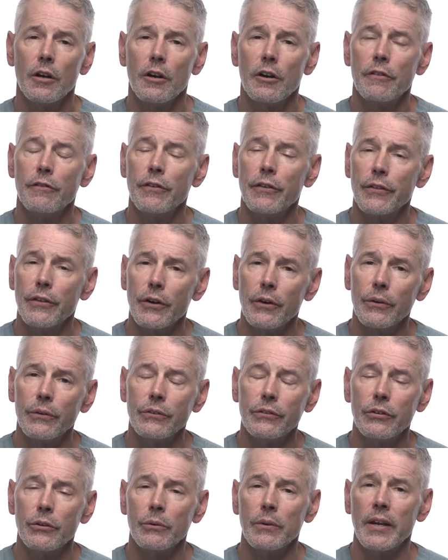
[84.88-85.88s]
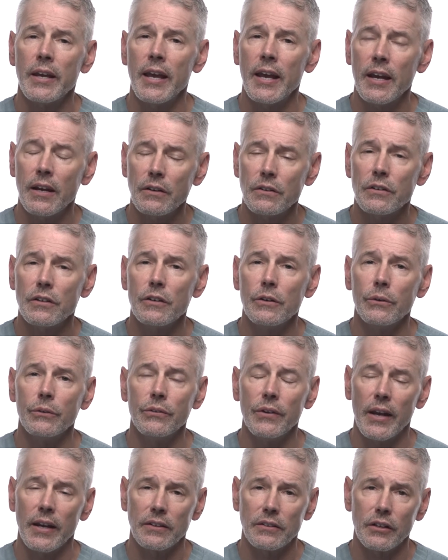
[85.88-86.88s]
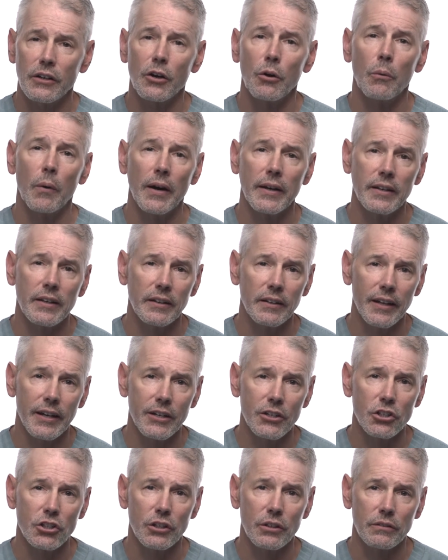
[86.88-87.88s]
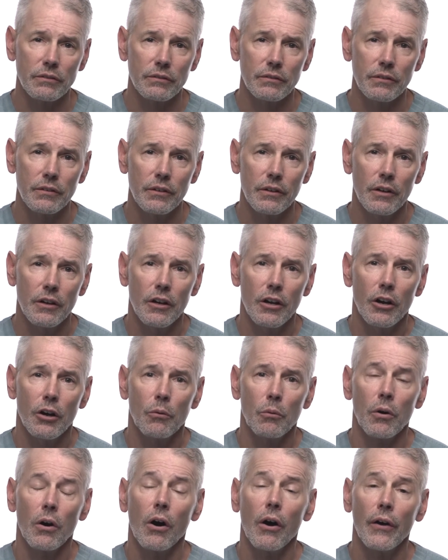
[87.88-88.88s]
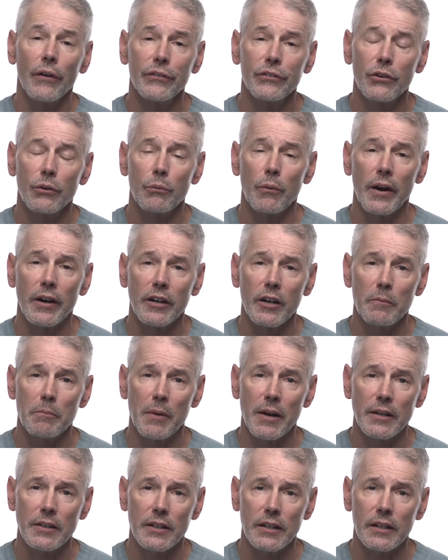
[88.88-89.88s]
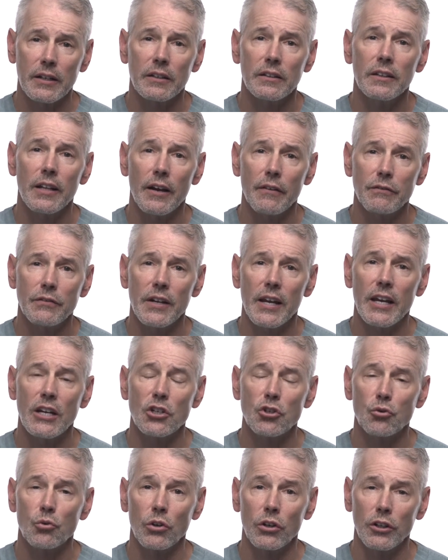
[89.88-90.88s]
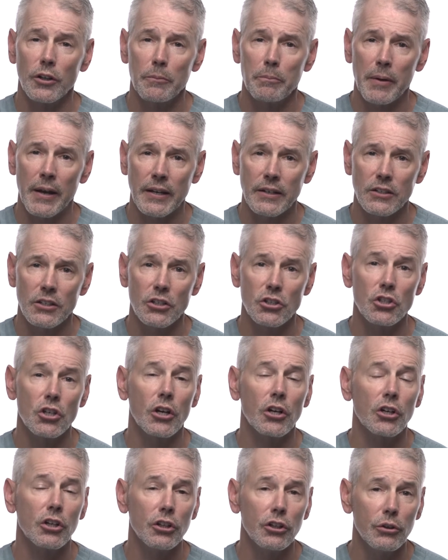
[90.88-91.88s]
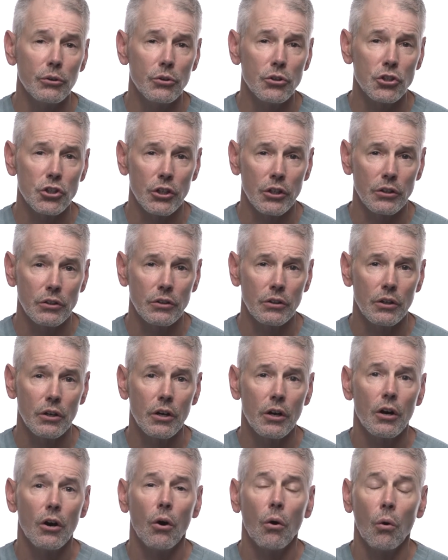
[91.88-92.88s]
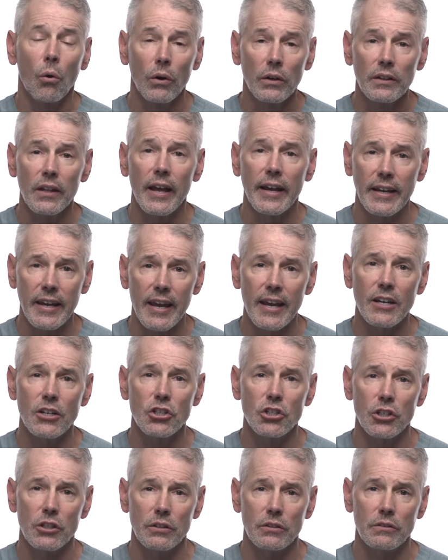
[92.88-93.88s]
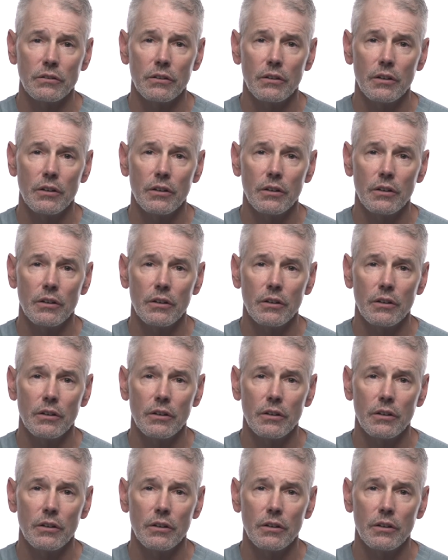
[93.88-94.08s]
For those who can't use anticoagulation, we're also recommending left atrial appendage occlusion or ligation.